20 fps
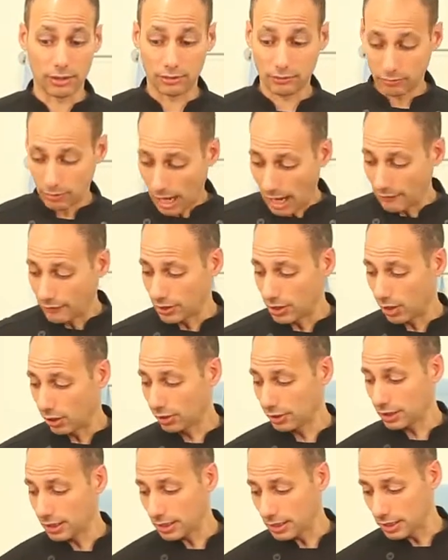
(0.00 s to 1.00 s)

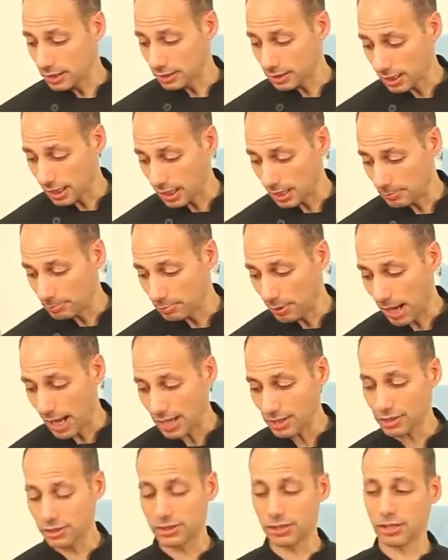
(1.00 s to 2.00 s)
Ravioli is a
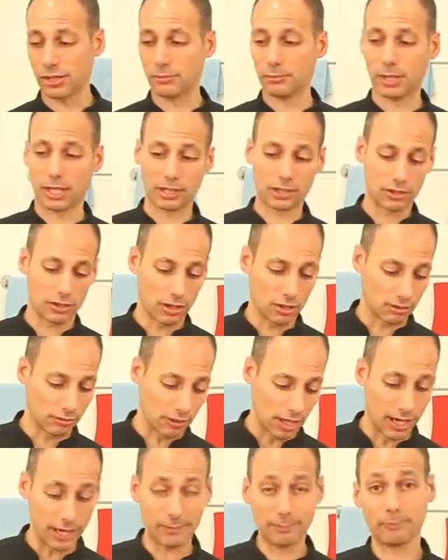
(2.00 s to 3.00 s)
pasta mixture,
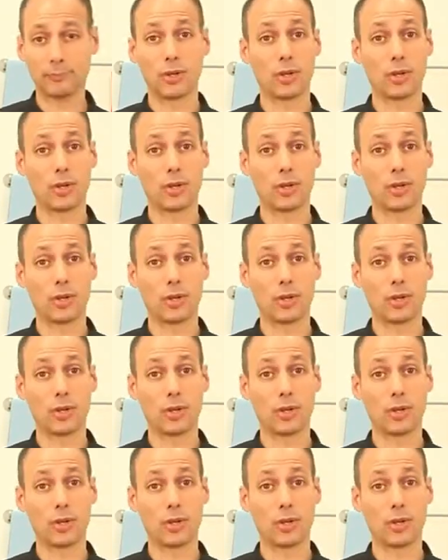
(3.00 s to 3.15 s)
right?